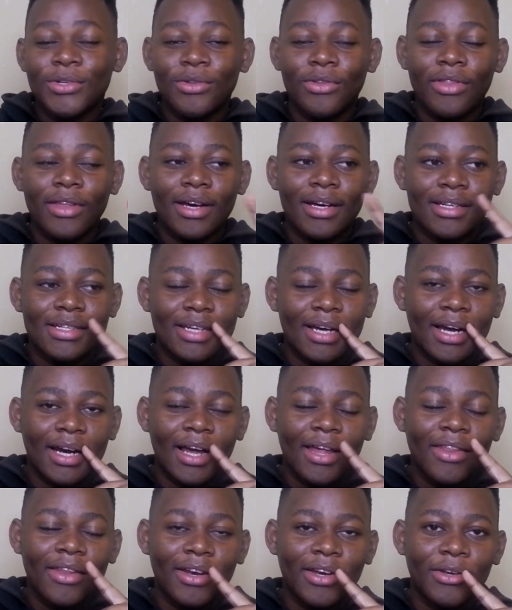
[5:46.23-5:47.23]
to that,
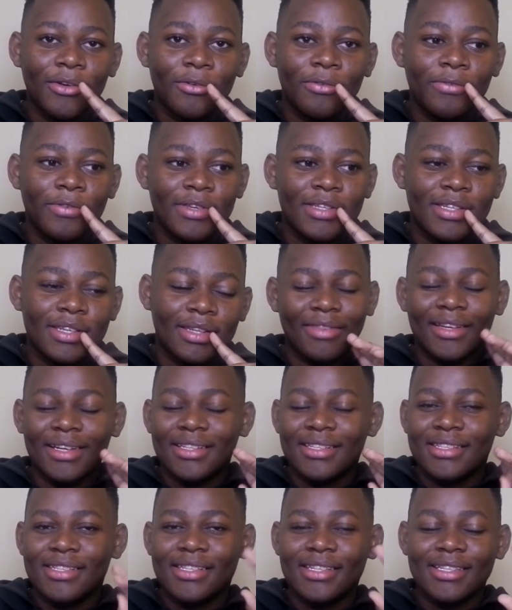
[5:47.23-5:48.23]
another new feature that
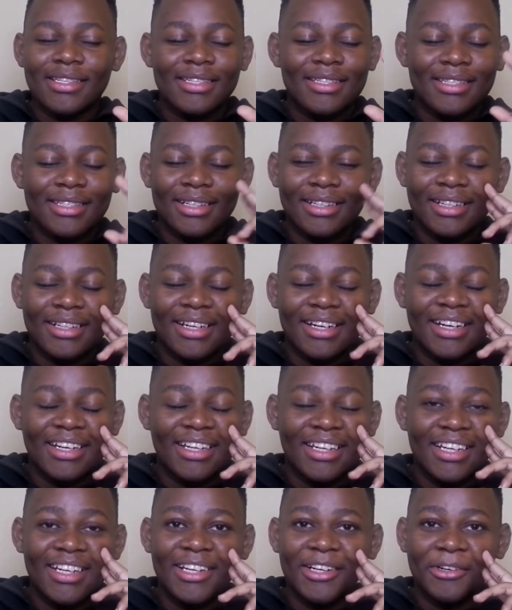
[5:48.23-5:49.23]
is just
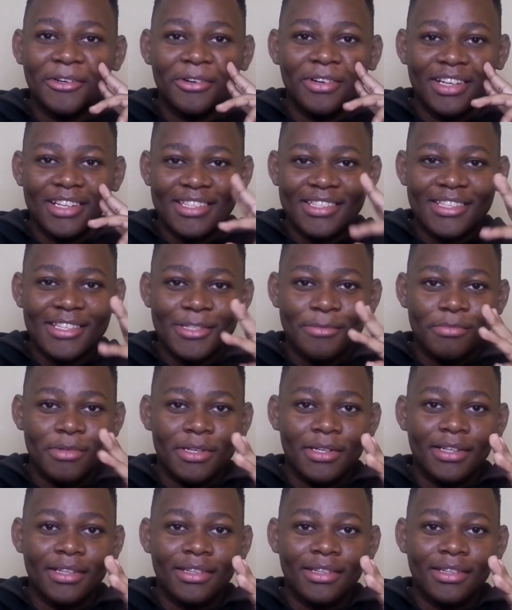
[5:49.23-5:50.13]
really cool has just been